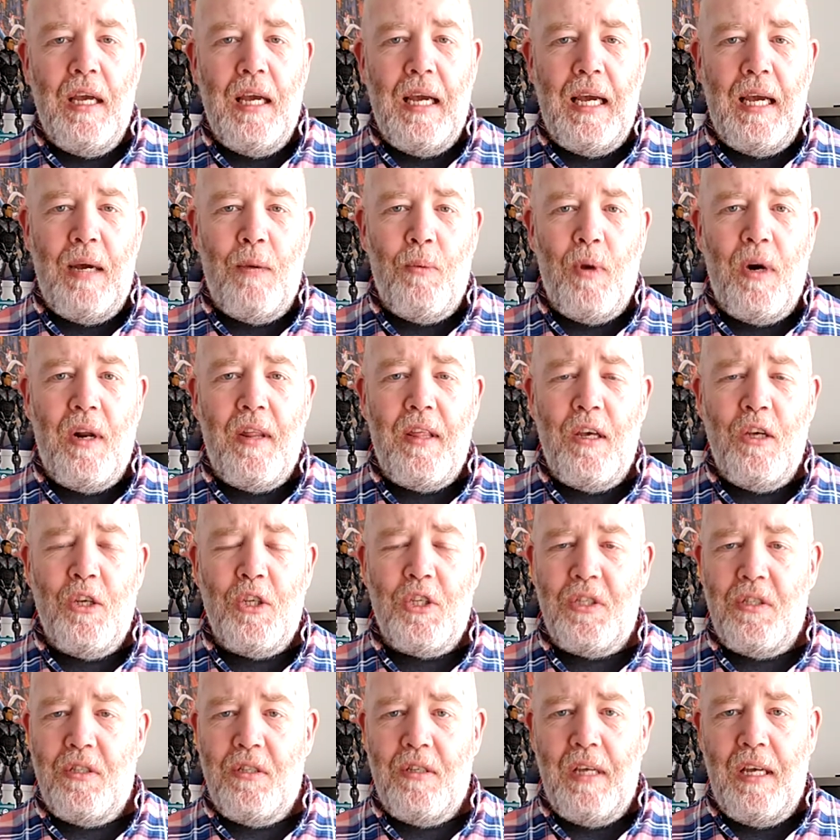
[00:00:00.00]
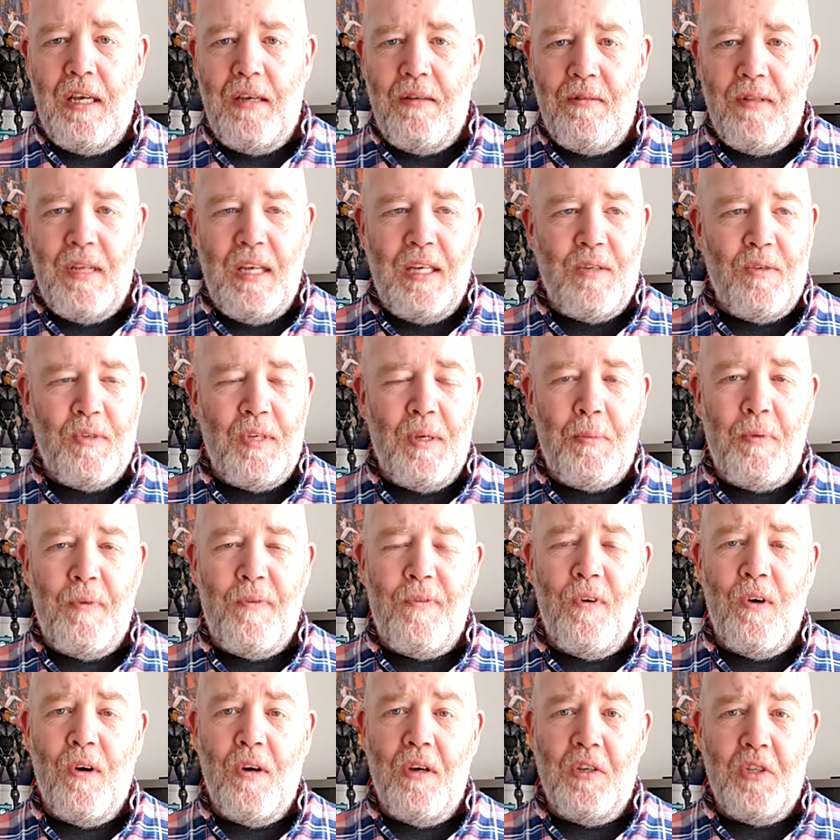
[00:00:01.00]
One of those, as I said
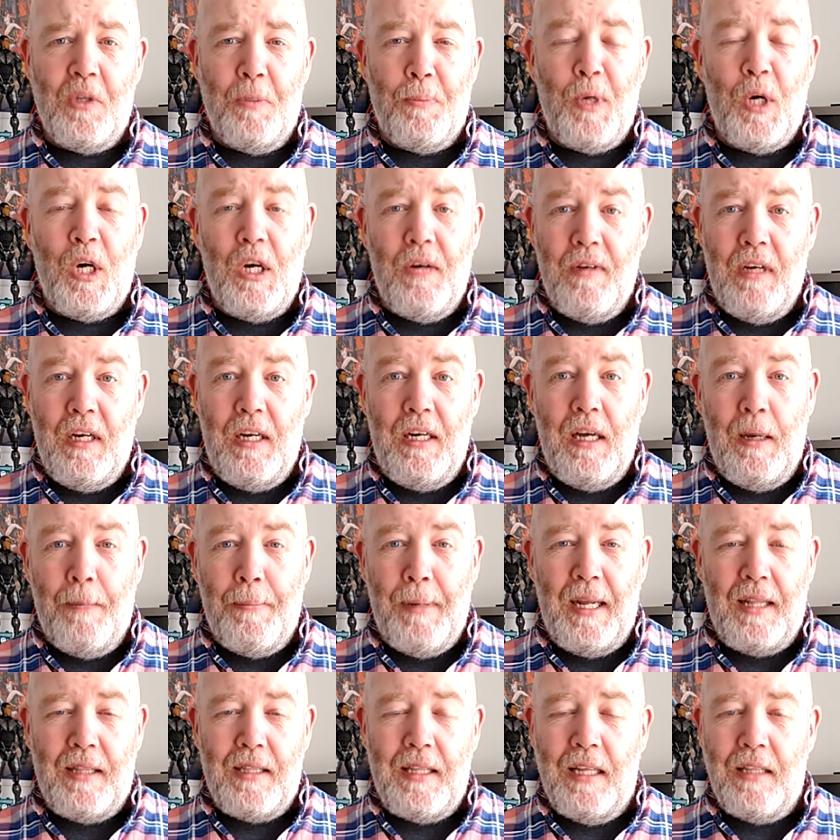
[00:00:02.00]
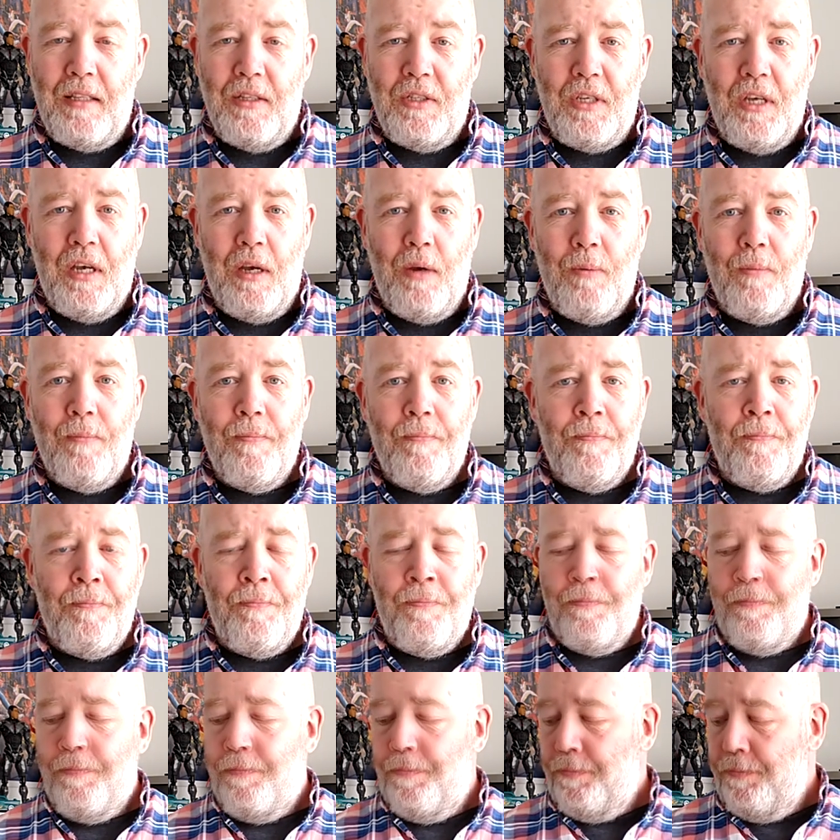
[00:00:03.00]
before, I used to pirate a lot back then, so
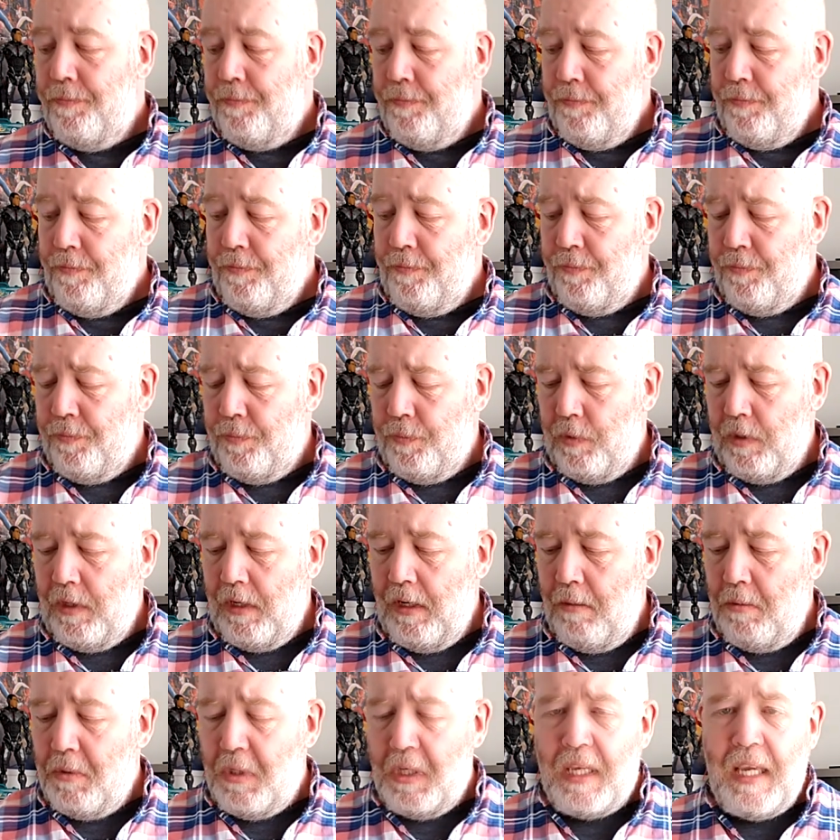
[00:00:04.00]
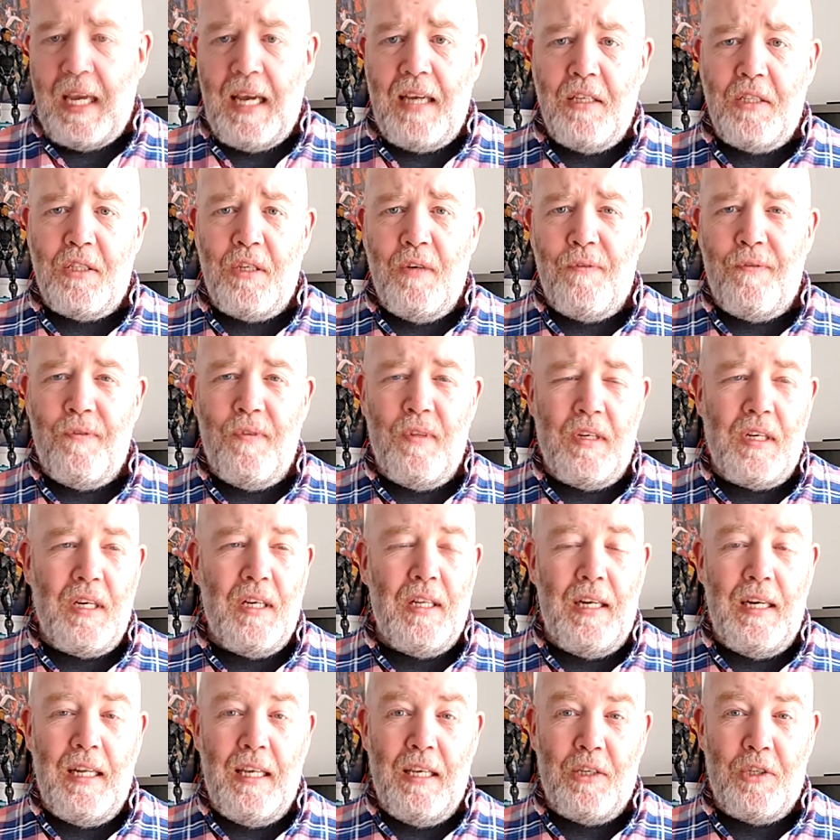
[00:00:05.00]
it was a case of,
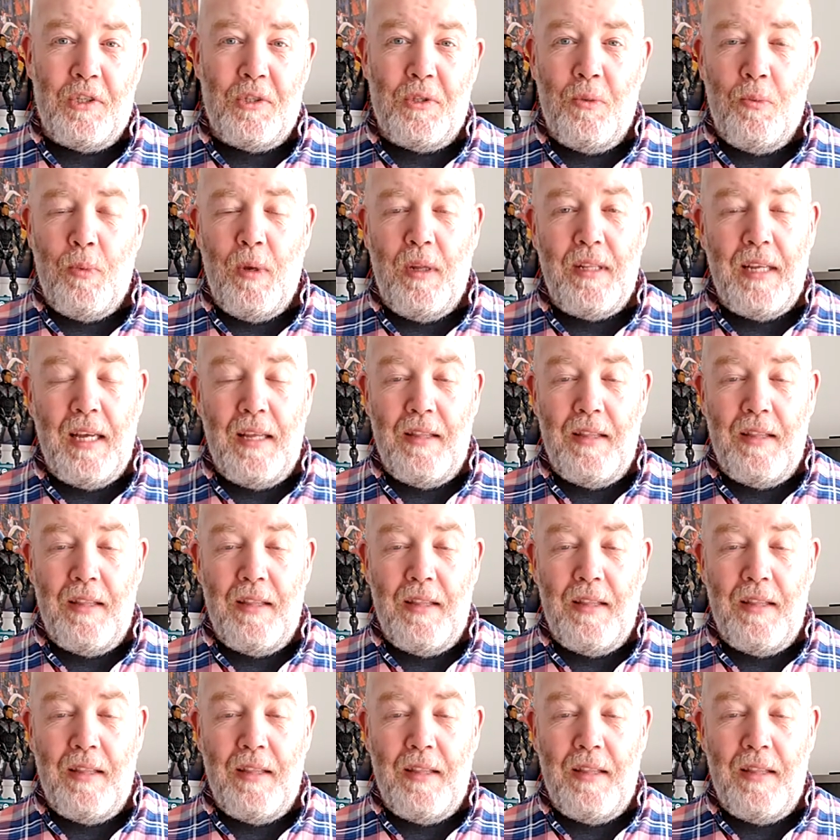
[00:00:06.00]
got a list, went